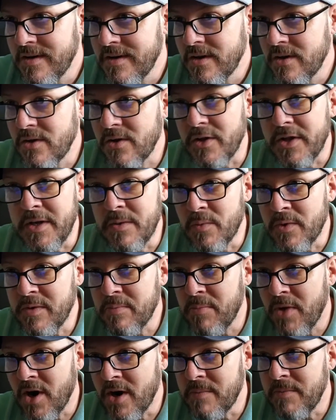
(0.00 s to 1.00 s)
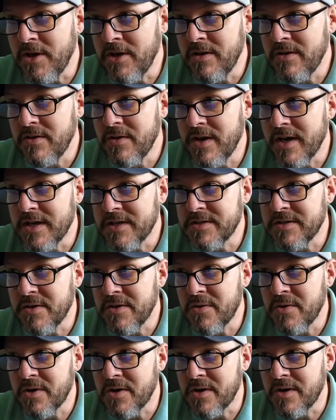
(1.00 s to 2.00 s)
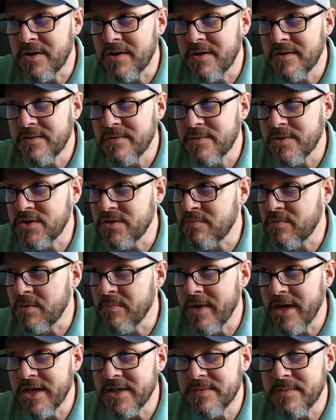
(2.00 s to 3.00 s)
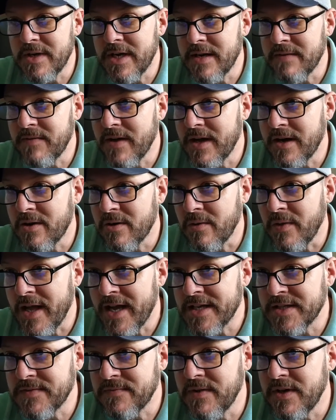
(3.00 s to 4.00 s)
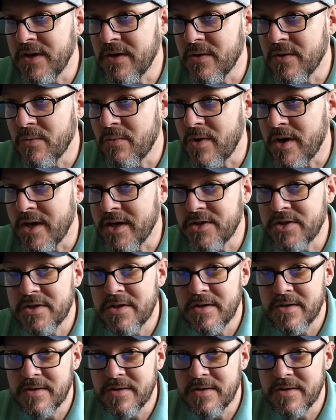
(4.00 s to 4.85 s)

Clean with Barbie, you guys know her, which reminds me I've got her last video to watch.